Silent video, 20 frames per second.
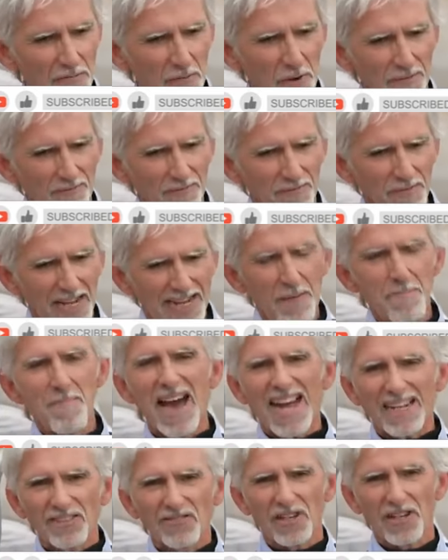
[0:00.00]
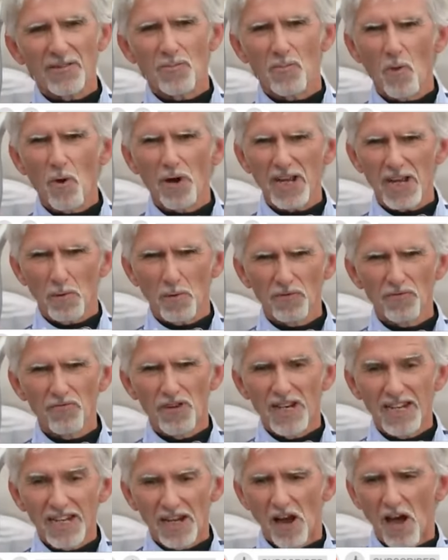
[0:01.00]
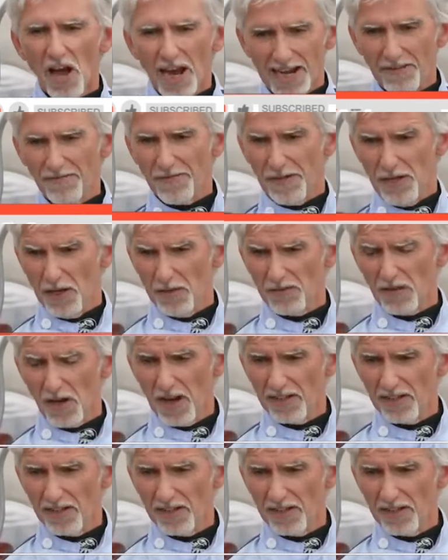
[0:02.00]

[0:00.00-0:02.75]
of Sunday's Japanese Grand Prix. Russell,